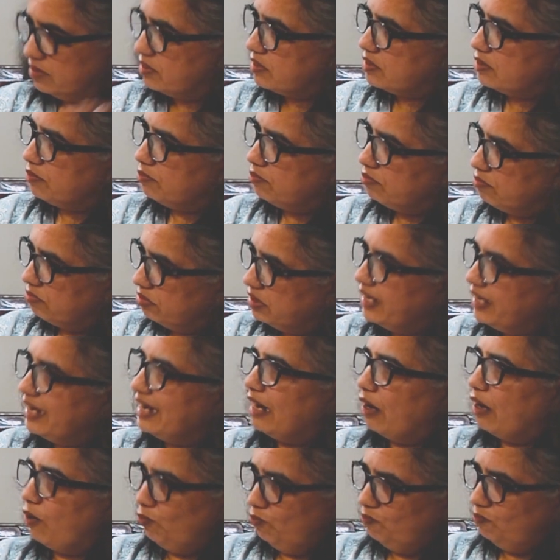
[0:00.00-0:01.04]
system
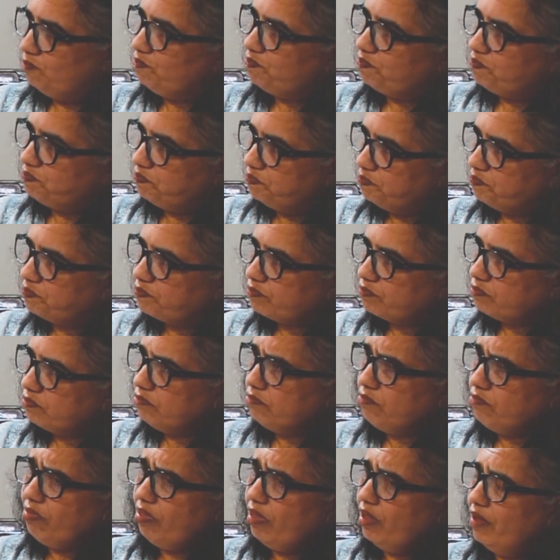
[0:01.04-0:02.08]
till now.
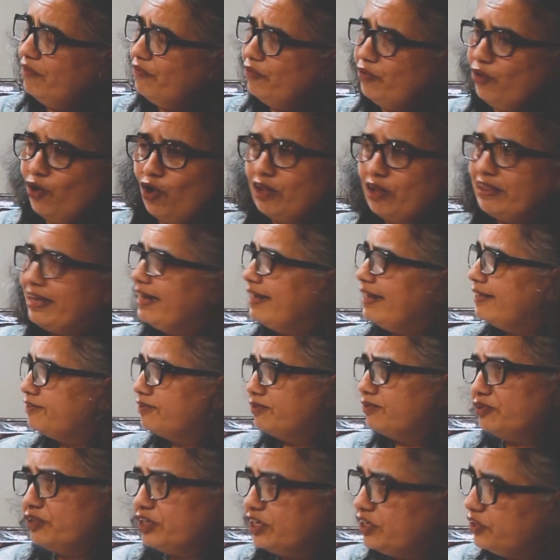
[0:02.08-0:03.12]
So all that
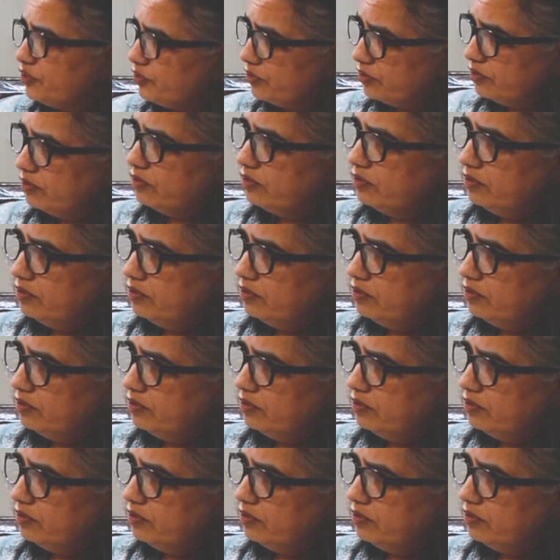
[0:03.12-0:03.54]
has to change.